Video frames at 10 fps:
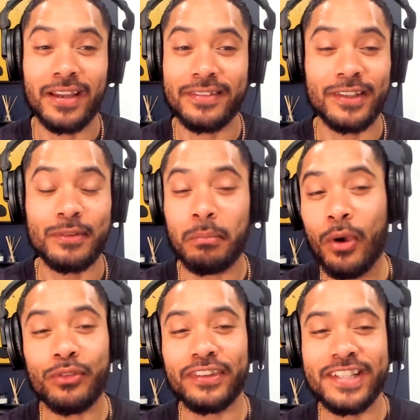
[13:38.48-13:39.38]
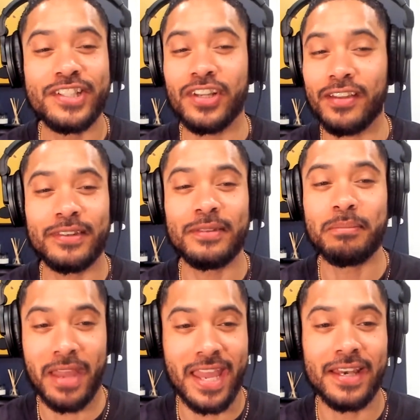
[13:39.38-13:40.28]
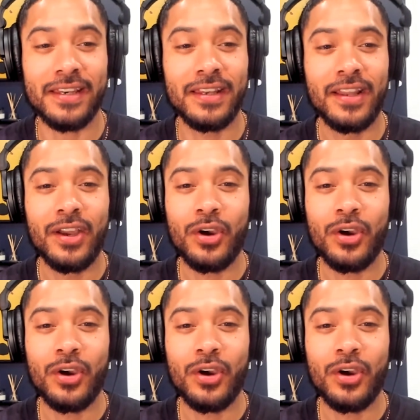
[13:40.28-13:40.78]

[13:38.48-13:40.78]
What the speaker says: Because it's mostly just men